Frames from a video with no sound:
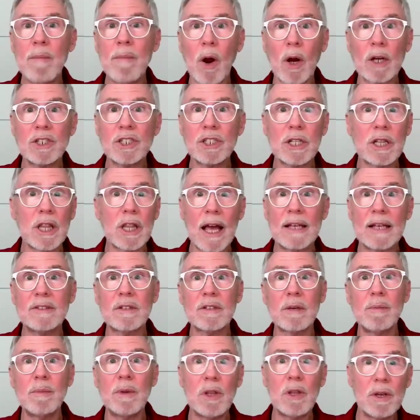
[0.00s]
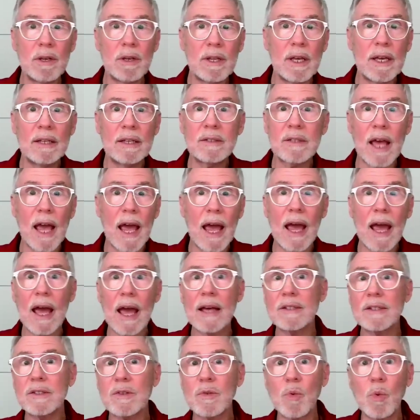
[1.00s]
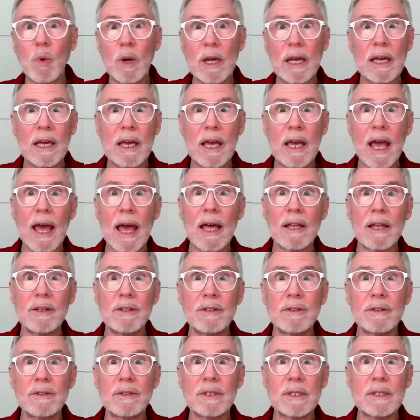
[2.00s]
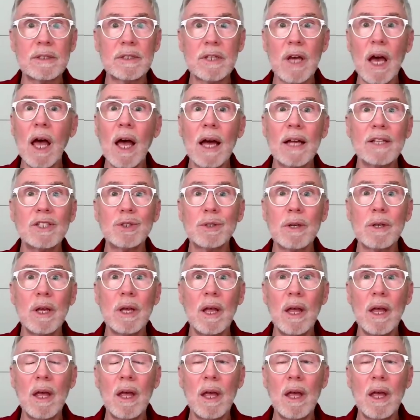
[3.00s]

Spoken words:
marginalized communities as we can touch.